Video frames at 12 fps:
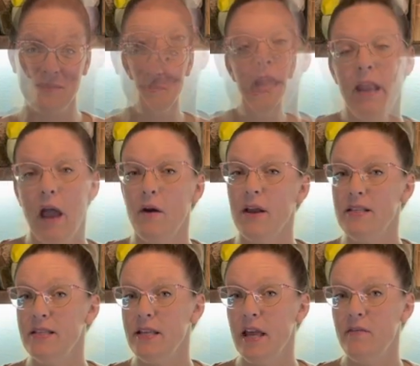Now, I
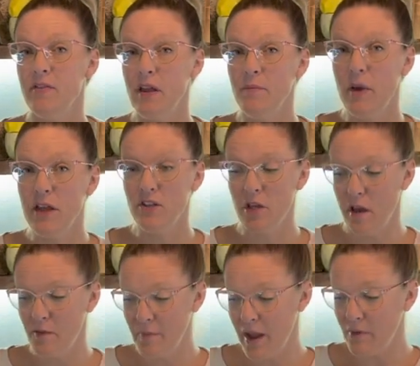saved a bunch
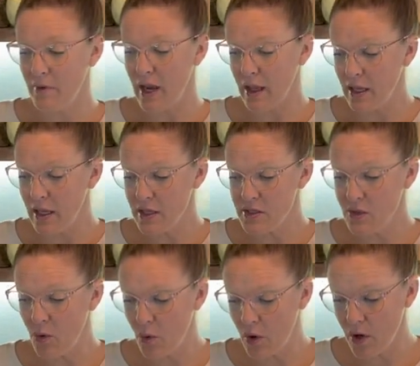of my ranunculus
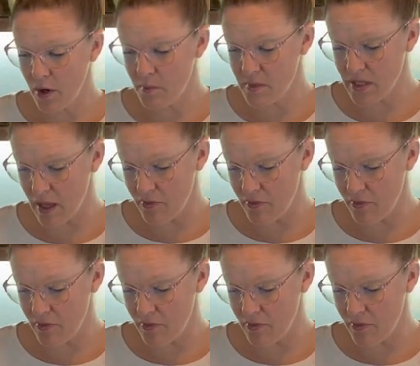corms